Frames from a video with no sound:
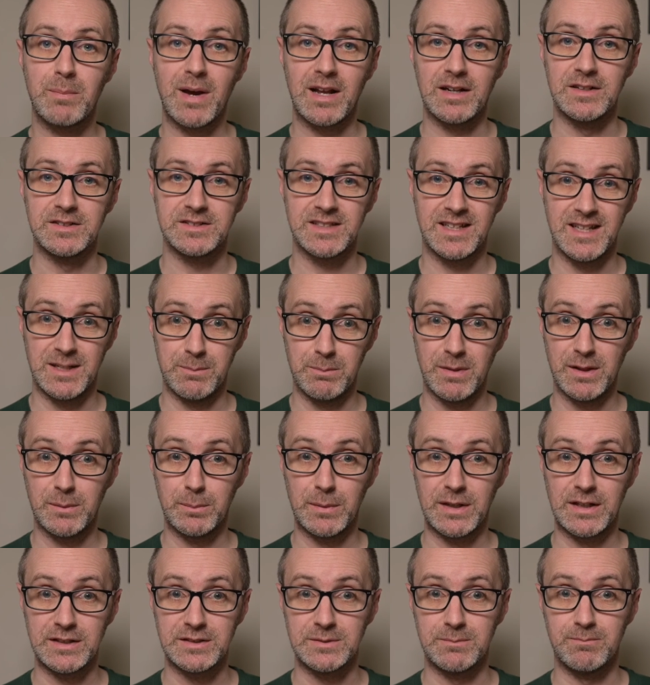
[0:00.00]
balance in
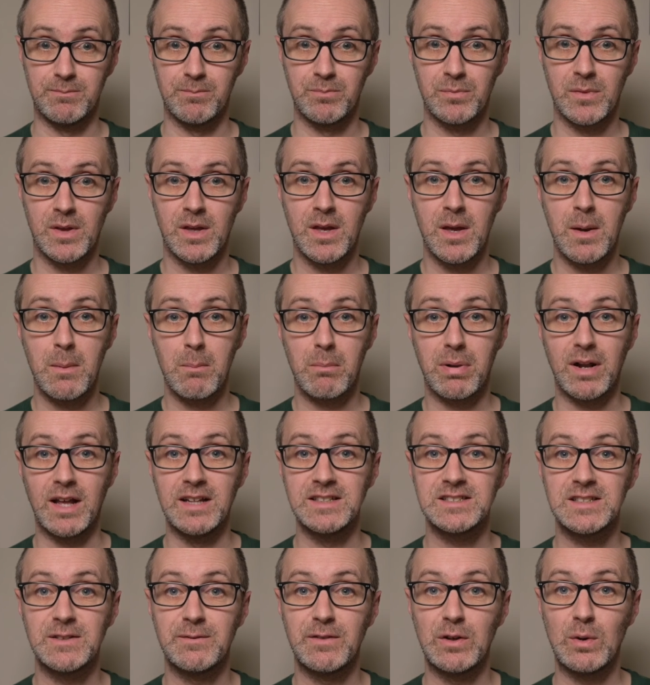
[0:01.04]
minimalism?
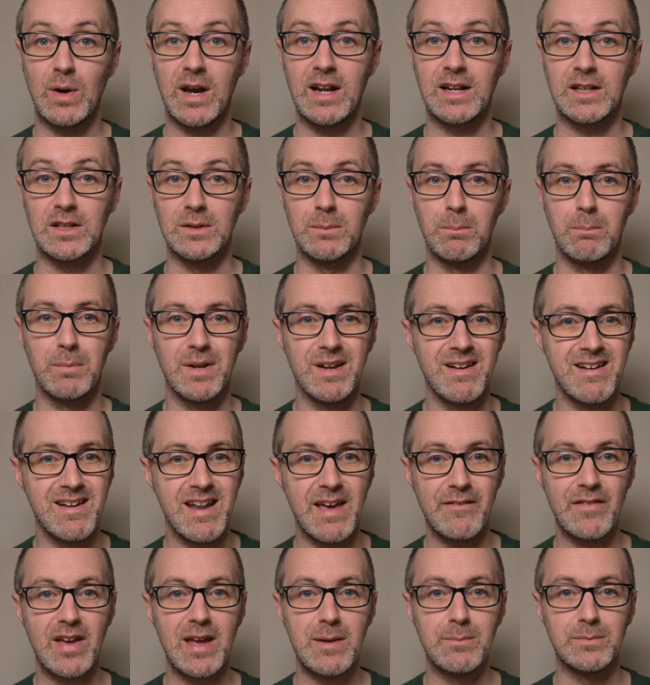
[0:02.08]
Plates that feel elegant but
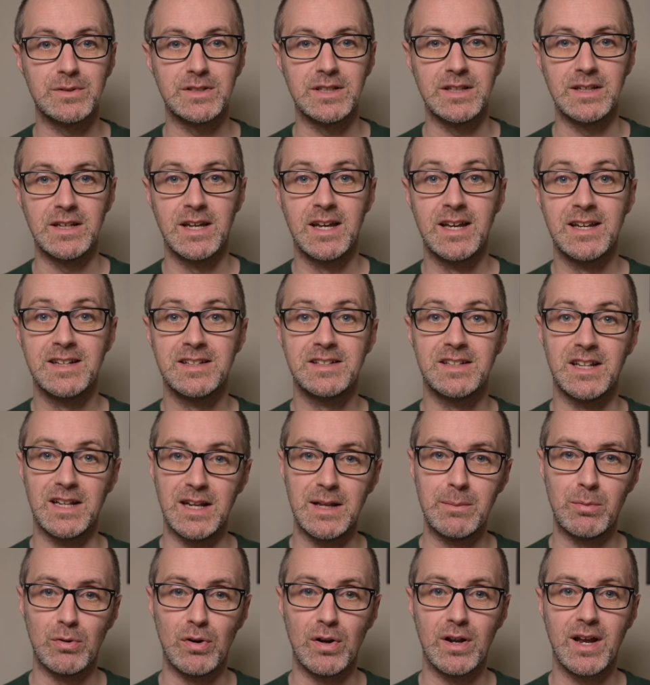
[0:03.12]
never empty,
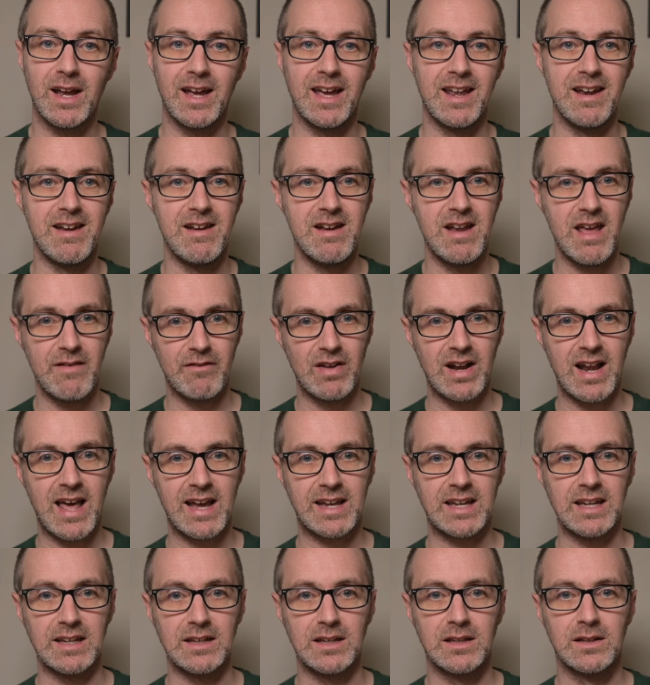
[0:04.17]
deliberate and never
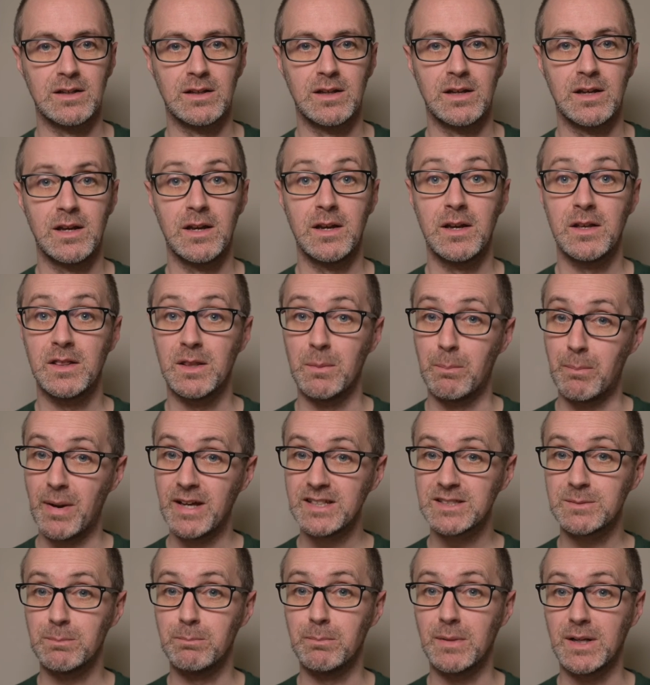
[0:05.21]
lacking. The
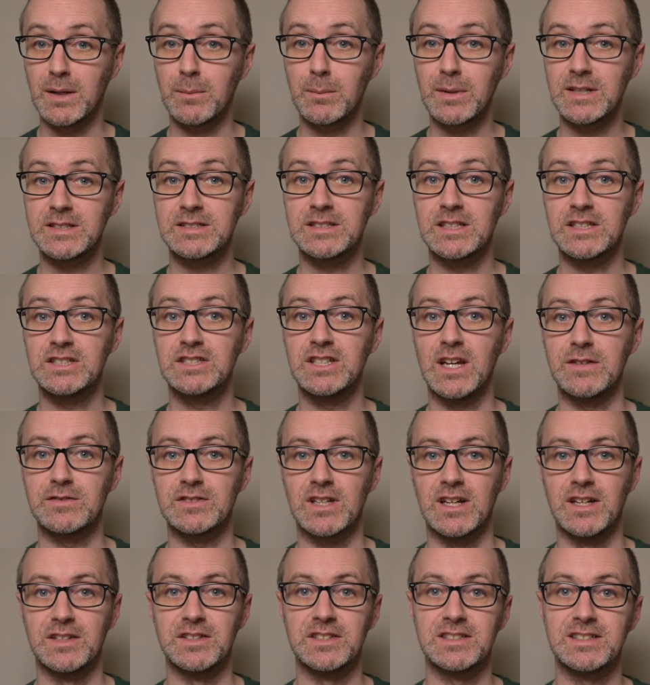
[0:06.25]
best minimalistic chefs
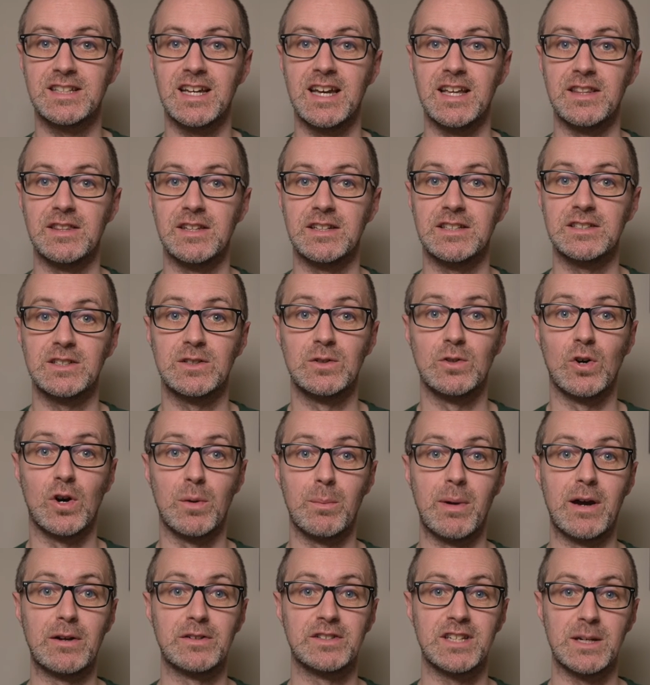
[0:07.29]
understand that it's not
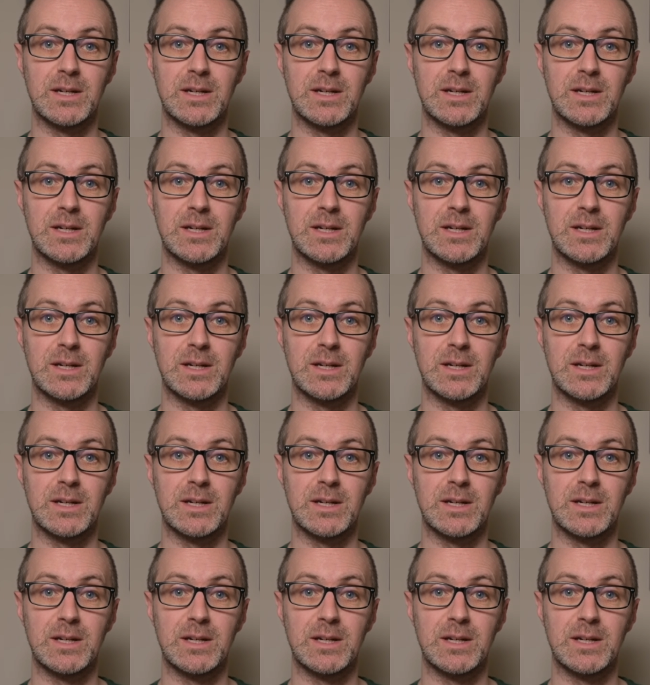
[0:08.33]
about